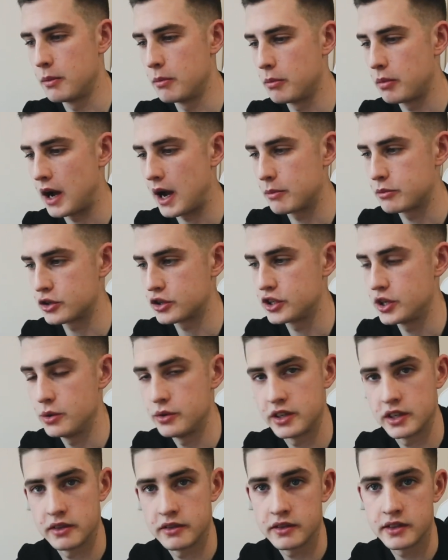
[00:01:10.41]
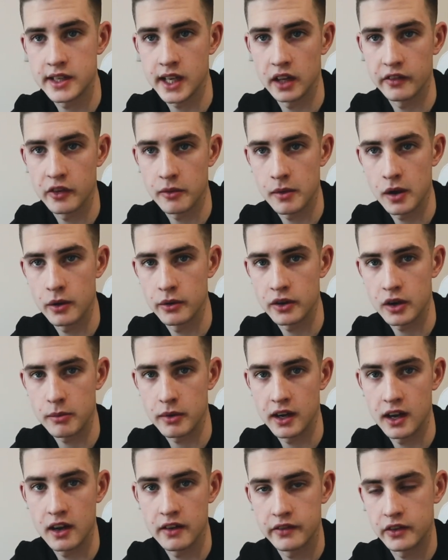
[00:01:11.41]
But I'm just using selfie mode on
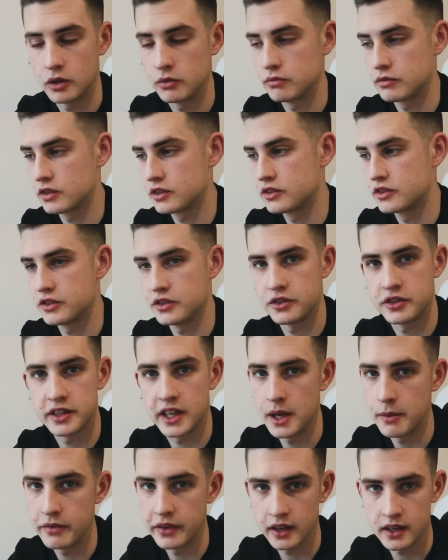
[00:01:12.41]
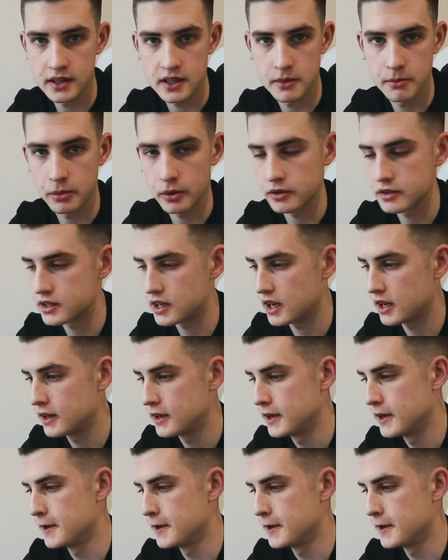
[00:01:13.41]
my iPhone just to keep things simple today.